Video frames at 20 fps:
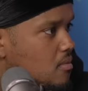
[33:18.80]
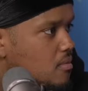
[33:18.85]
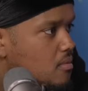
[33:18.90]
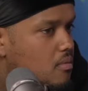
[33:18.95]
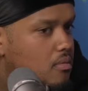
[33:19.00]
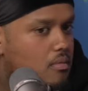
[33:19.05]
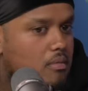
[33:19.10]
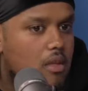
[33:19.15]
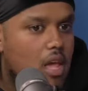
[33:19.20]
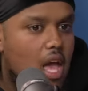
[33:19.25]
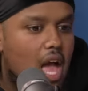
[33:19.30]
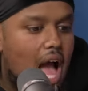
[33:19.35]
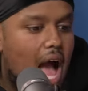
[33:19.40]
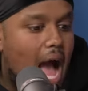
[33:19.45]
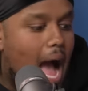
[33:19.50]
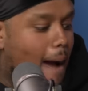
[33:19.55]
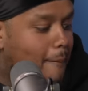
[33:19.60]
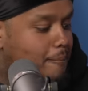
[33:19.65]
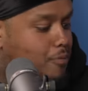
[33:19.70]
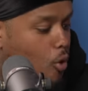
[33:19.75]
The the rap
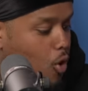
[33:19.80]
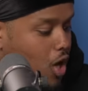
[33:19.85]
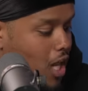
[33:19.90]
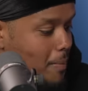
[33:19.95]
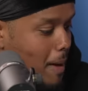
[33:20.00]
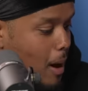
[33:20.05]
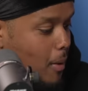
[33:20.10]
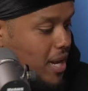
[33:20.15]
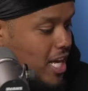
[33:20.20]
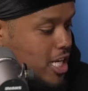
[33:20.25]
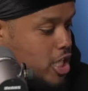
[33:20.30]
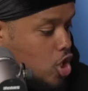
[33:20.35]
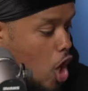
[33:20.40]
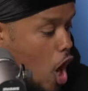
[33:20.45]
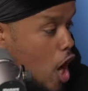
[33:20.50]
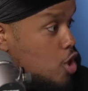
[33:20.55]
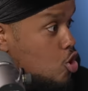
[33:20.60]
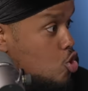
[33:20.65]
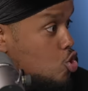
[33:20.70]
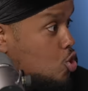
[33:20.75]
battles. I'm rap, talking about when I
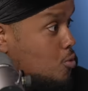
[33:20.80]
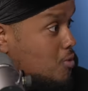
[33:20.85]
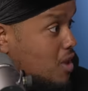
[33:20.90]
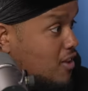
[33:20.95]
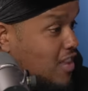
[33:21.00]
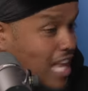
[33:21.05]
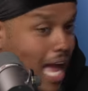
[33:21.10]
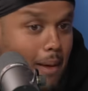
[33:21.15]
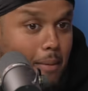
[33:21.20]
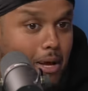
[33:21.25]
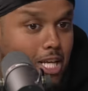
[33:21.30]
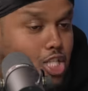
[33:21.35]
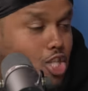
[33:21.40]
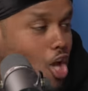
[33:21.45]
started family, YouTube. The time